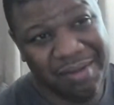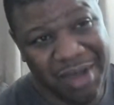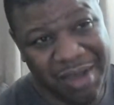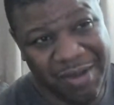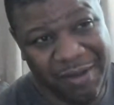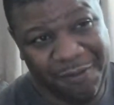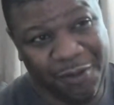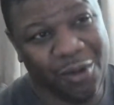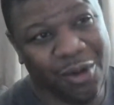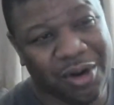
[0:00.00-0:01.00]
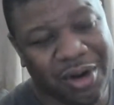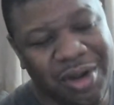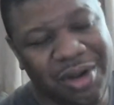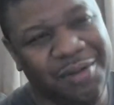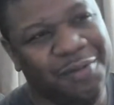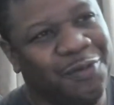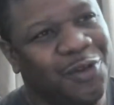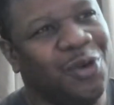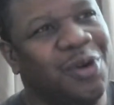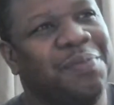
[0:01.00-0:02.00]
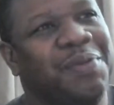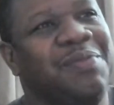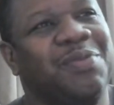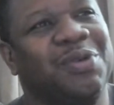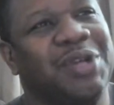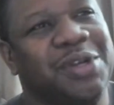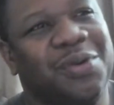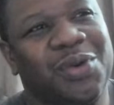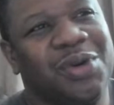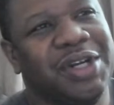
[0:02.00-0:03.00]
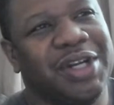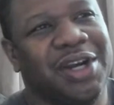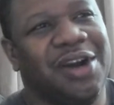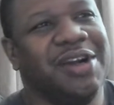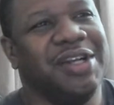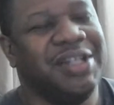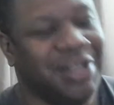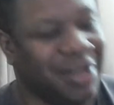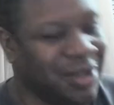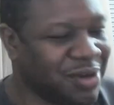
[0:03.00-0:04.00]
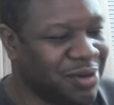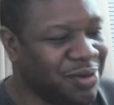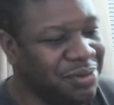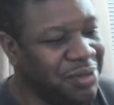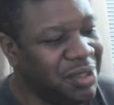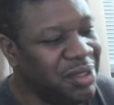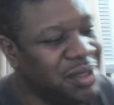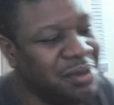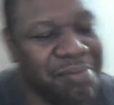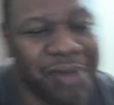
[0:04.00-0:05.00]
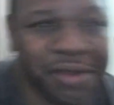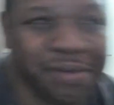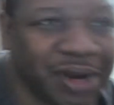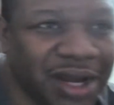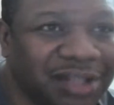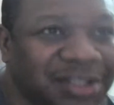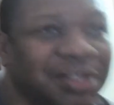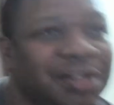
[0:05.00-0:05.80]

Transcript: maybe four four people in the water guarding the doggone mother box.